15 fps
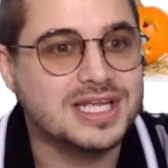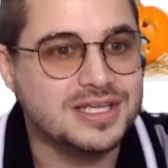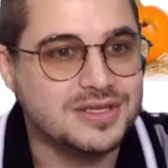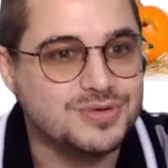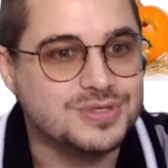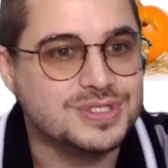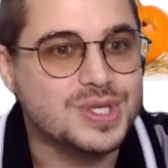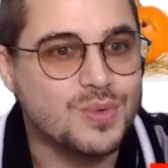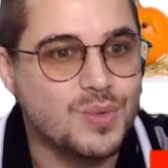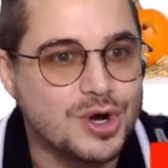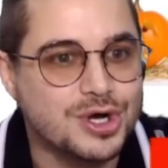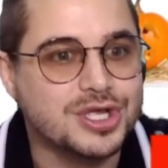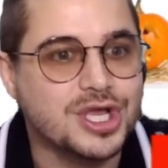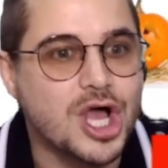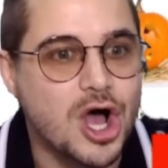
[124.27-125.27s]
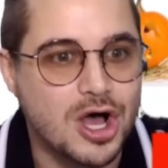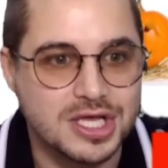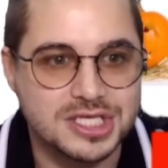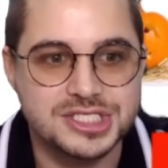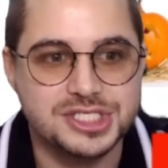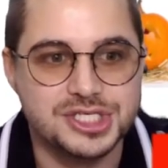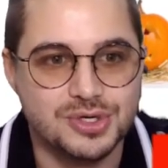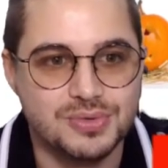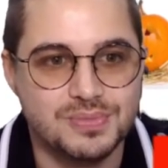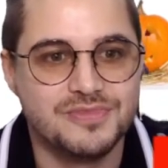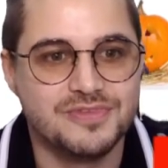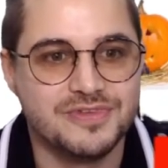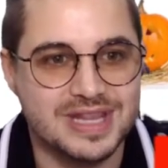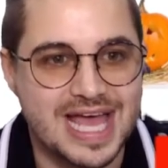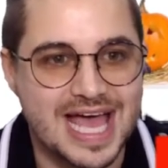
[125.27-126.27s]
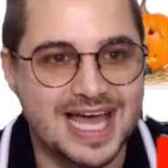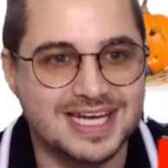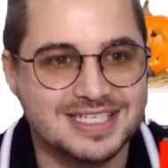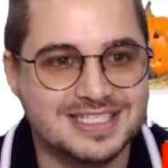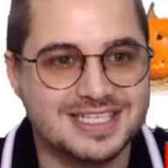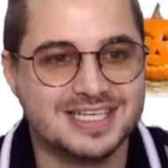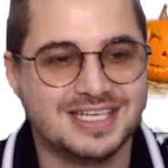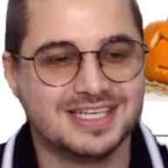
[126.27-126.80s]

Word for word: use the word costume for that.